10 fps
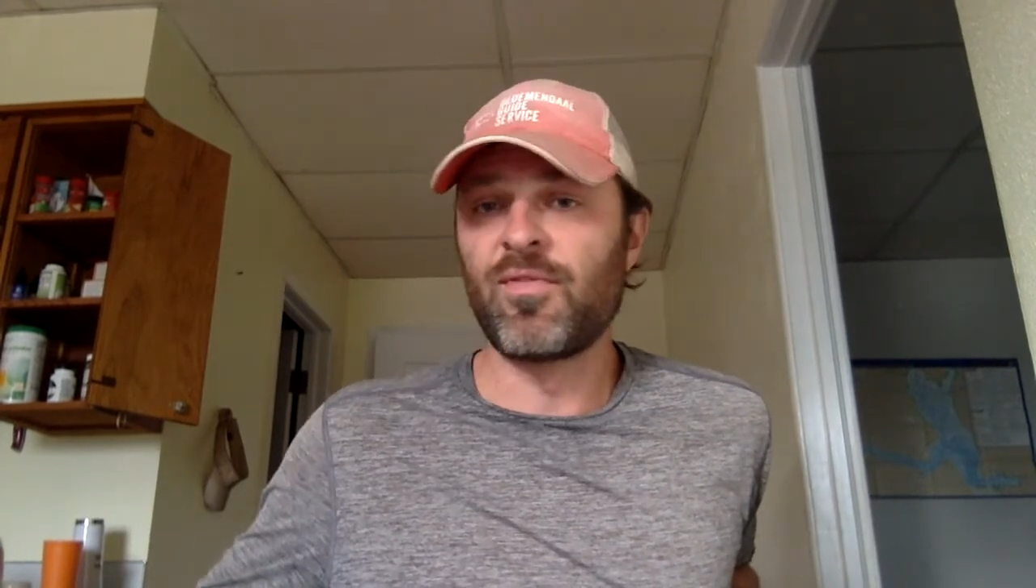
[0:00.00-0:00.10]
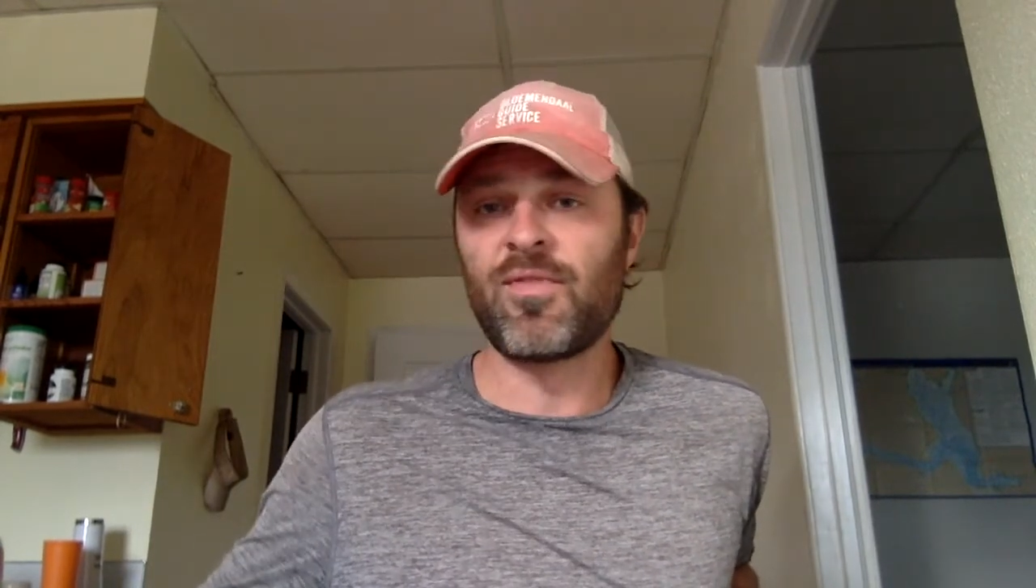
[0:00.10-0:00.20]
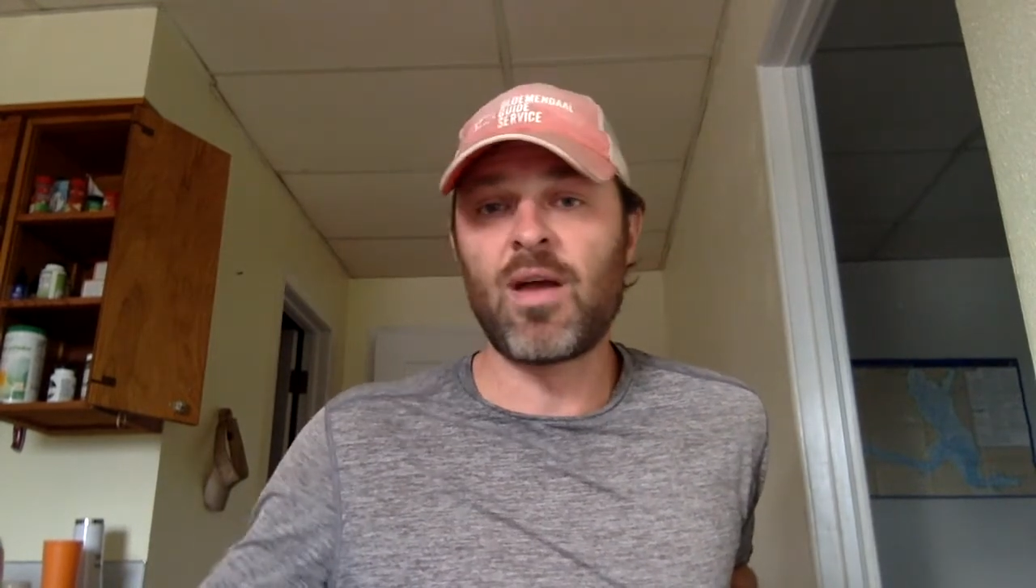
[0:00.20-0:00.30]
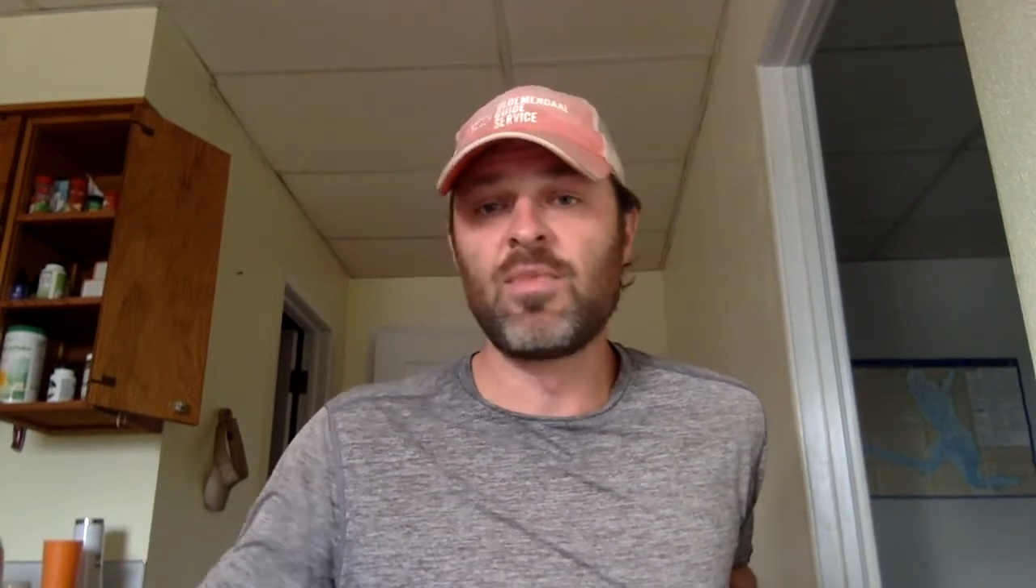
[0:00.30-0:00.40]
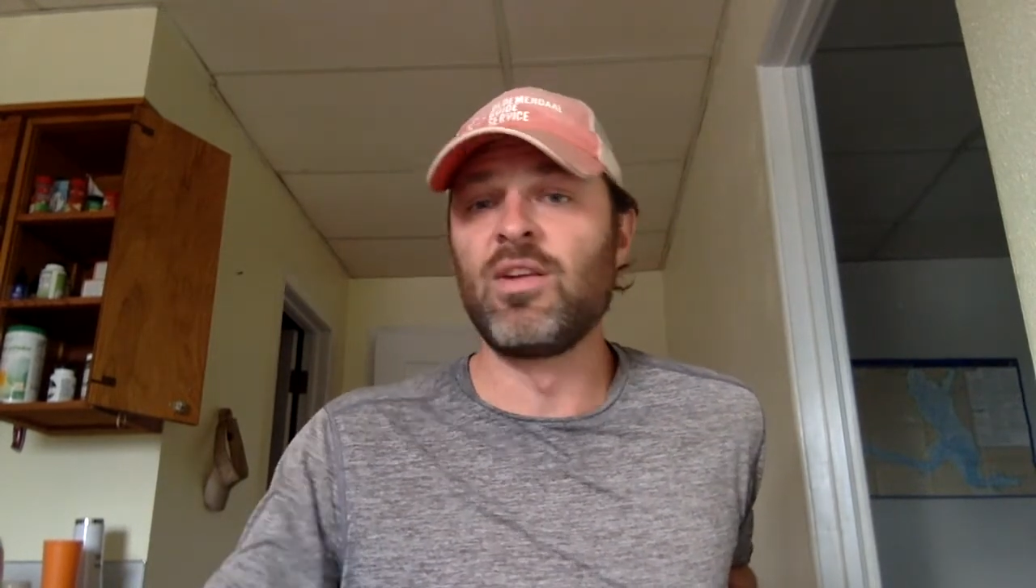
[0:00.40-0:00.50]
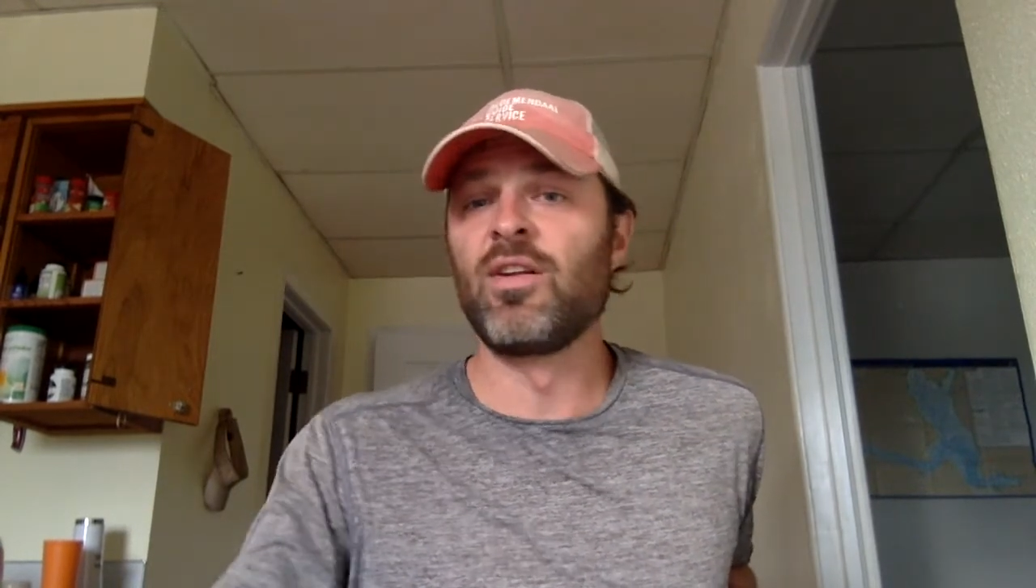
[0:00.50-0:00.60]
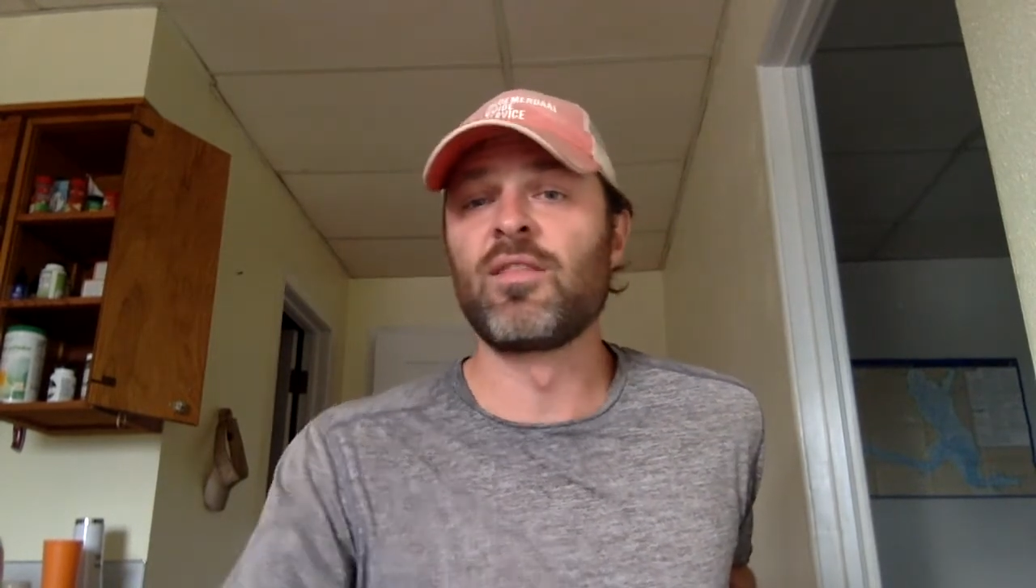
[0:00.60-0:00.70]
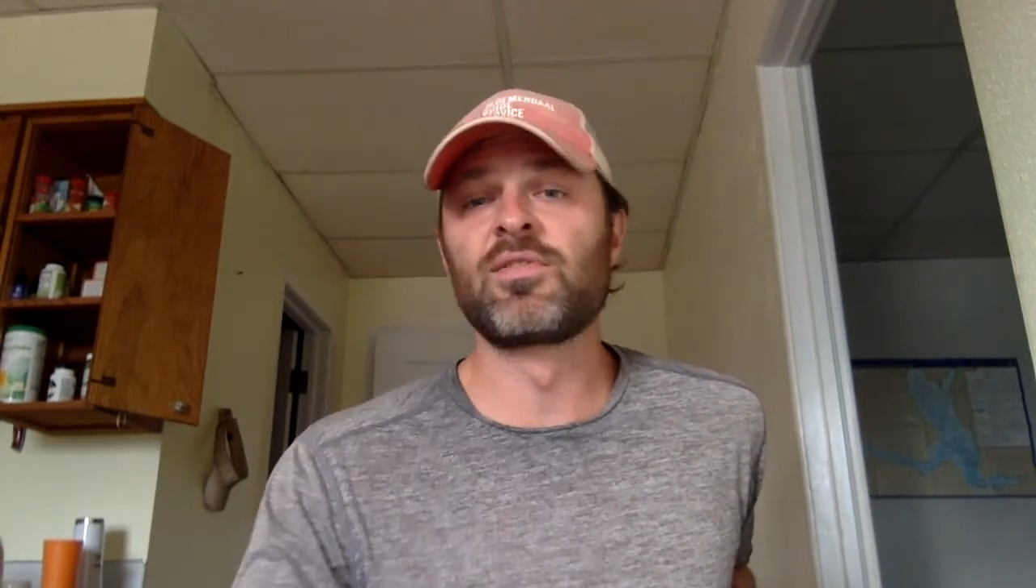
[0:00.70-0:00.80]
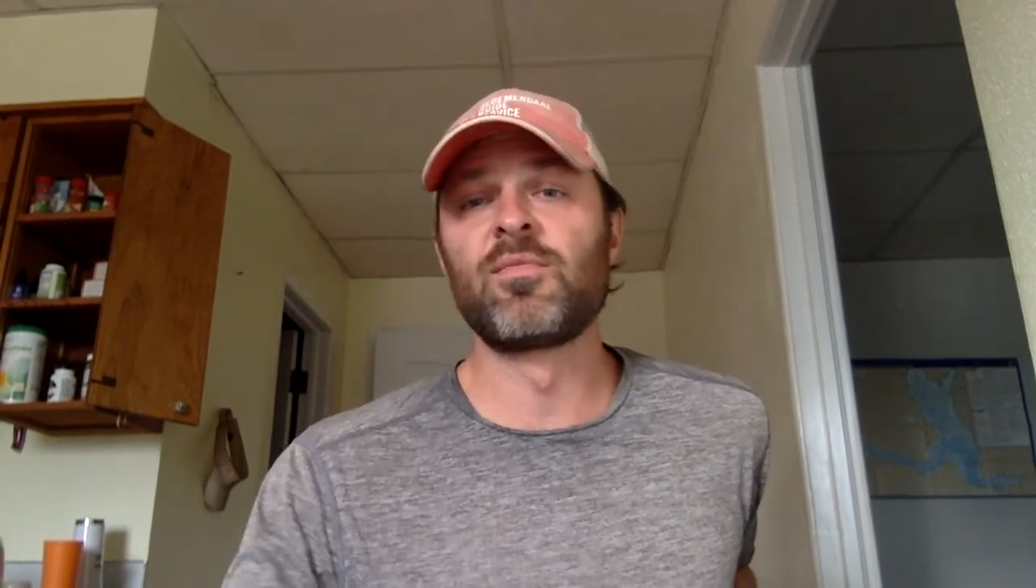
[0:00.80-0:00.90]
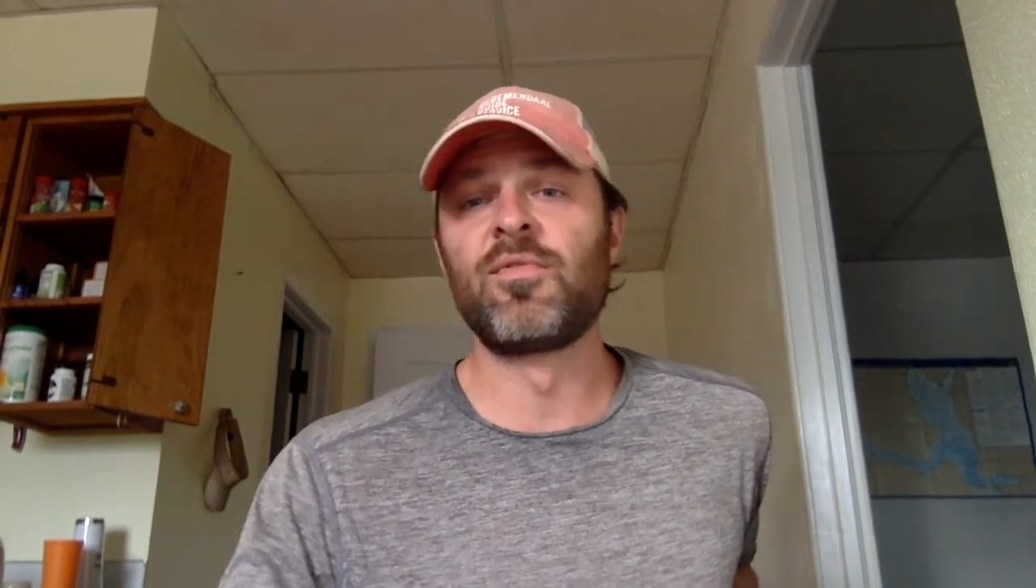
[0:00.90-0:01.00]
I'm hearing
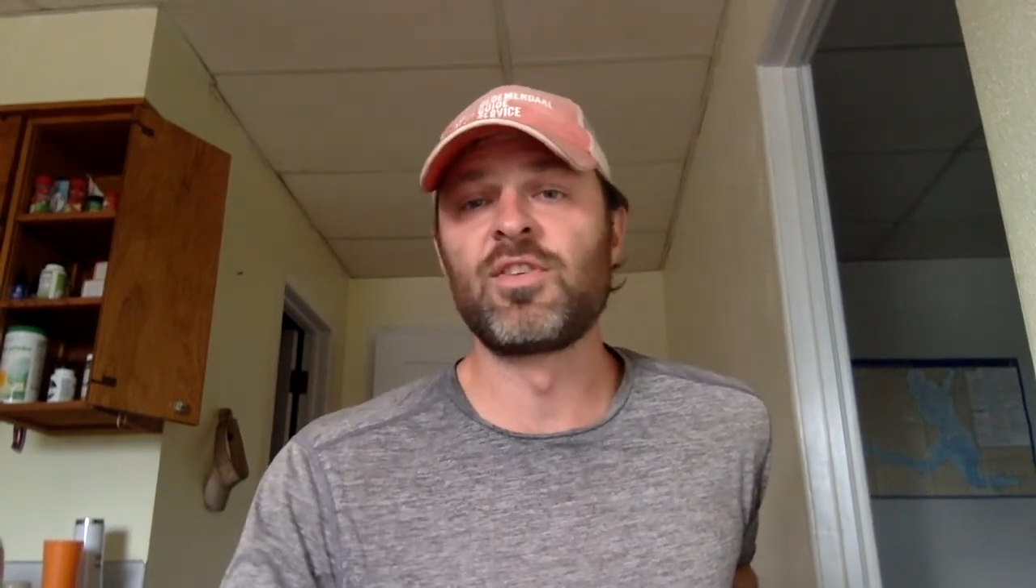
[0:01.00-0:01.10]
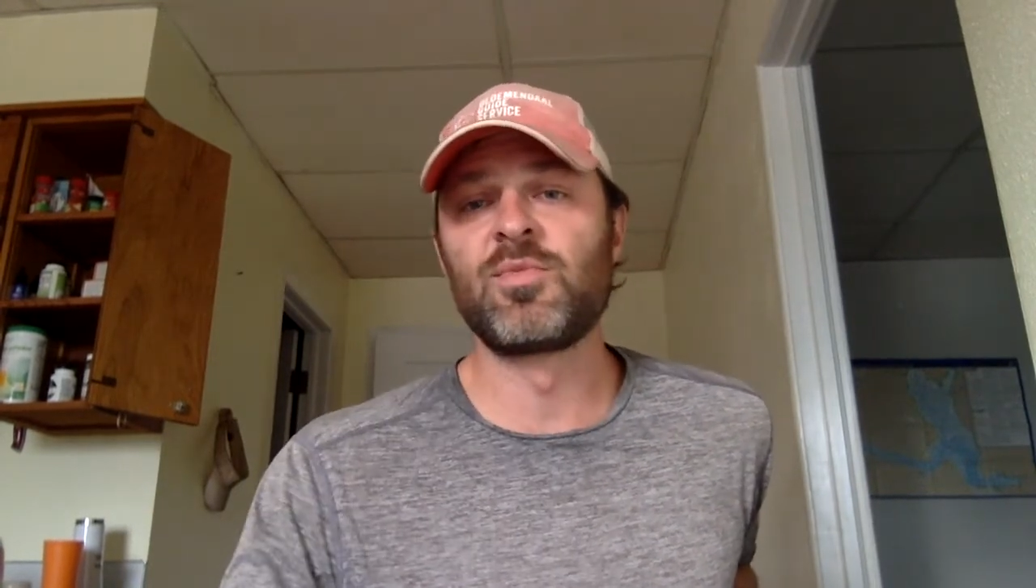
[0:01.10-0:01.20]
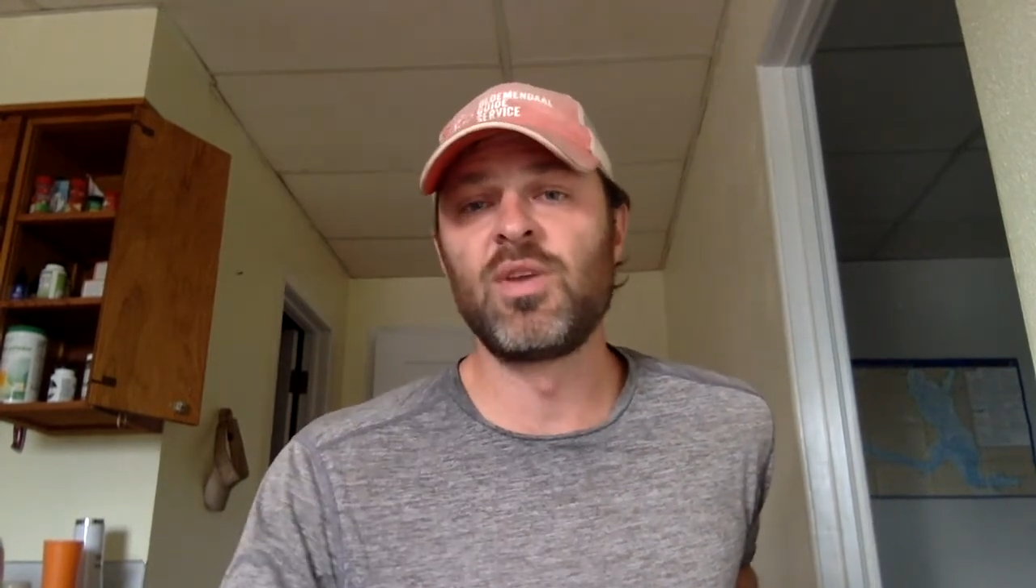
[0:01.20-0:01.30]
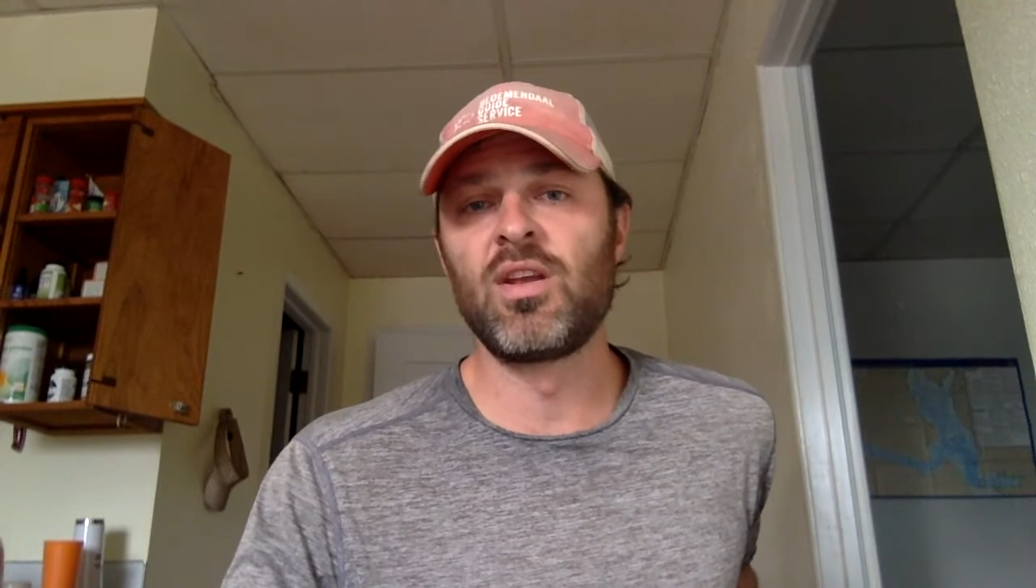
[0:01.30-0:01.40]
of some fish being